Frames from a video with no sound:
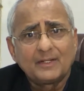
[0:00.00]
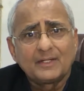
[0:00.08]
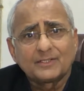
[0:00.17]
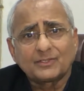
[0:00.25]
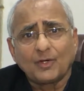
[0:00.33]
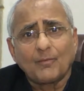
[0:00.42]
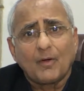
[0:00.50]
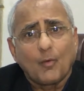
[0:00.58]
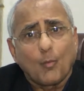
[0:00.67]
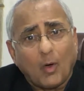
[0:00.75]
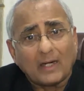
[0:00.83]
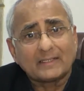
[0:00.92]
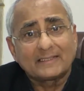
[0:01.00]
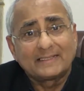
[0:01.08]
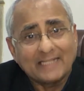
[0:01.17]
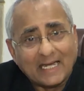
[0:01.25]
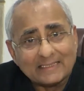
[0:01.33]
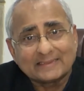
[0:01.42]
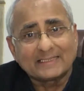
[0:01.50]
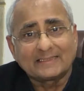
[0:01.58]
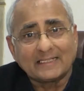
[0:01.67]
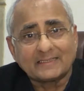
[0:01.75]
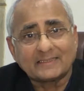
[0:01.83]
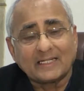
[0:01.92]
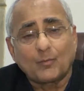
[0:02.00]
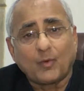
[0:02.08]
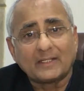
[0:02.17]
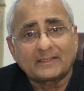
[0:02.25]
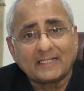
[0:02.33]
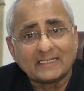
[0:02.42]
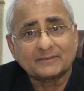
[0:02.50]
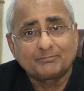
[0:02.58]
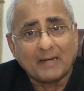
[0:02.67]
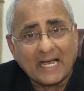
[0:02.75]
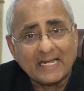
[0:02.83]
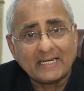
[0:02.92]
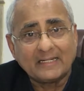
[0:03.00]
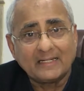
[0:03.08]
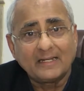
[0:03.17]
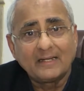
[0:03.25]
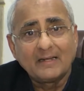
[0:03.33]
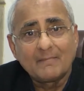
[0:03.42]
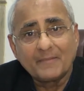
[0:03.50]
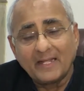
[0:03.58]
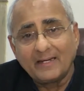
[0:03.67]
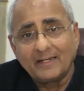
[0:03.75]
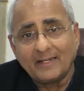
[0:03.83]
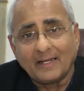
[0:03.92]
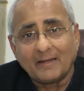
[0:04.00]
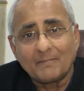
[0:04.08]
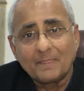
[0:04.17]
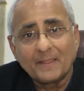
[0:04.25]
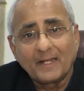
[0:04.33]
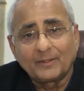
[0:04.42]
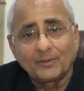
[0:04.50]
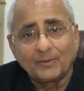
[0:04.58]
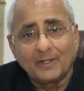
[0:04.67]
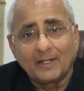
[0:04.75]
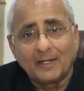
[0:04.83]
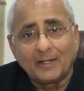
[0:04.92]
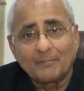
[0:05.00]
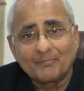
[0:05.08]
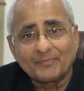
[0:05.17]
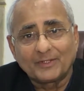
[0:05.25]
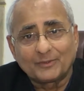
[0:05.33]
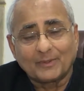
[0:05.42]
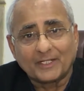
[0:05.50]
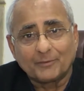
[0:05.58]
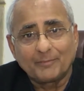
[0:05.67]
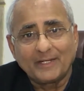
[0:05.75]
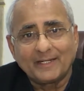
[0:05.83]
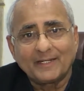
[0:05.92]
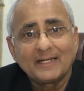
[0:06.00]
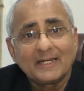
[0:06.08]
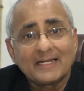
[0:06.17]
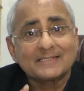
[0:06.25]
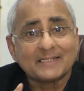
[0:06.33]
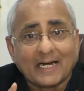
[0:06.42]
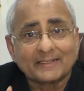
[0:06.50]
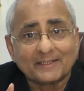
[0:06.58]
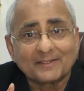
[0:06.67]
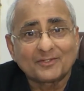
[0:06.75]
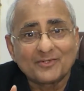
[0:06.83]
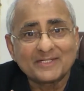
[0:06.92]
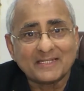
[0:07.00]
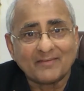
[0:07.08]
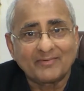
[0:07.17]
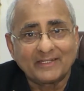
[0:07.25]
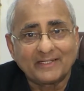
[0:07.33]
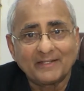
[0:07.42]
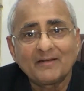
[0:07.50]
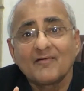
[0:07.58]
So what does exist and what does bind India to Kashmir is Article 370.